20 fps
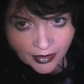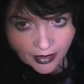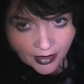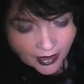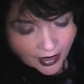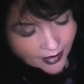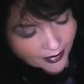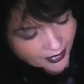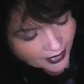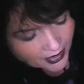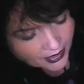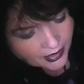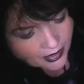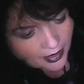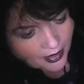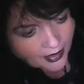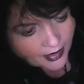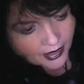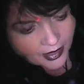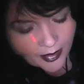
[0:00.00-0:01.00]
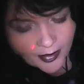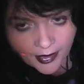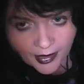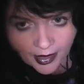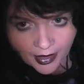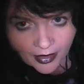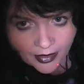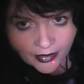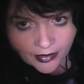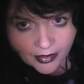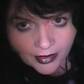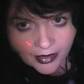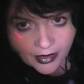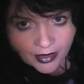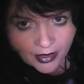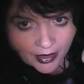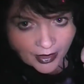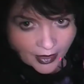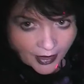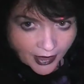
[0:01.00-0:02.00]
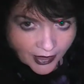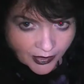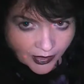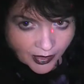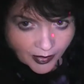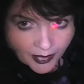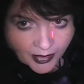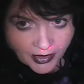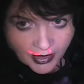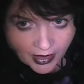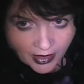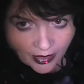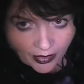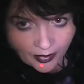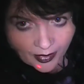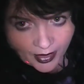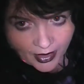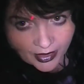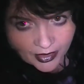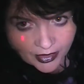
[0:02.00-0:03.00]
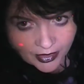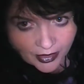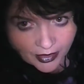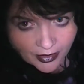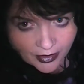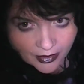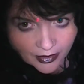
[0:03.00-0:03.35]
and I'm not talking about an electric potato masher.